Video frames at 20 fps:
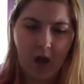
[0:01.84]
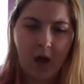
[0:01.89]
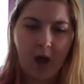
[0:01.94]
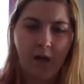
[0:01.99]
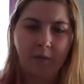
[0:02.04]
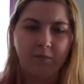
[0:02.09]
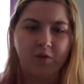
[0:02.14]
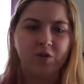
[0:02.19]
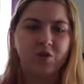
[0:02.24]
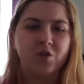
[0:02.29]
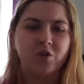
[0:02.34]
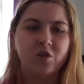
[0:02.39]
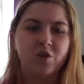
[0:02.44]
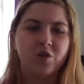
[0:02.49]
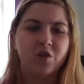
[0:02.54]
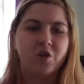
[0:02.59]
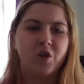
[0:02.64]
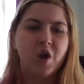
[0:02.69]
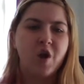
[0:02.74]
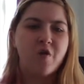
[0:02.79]
I'm just
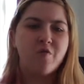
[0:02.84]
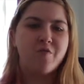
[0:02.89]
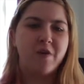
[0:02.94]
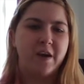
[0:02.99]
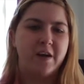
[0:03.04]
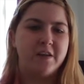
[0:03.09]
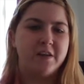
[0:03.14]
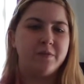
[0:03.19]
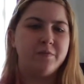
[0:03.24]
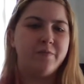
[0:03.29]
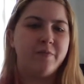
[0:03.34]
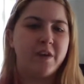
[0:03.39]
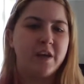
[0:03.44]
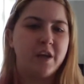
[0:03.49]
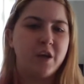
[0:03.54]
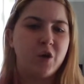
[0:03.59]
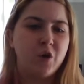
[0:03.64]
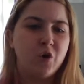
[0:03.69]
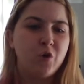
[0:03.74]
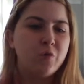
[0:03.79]
going to do a random
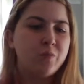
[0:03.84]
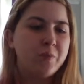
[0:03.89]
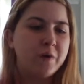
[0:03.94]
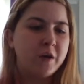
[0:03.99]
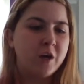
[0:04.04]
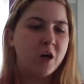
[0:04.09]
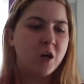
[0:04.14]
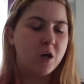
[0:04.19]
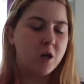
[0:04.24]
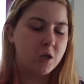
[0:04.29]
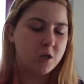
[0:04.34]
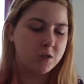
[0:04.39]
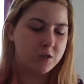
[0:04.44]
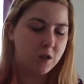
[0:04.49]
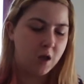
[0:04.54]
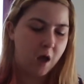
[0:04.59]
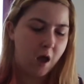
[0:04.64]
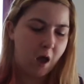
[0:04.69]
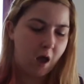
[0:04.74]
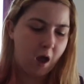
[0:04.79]
video because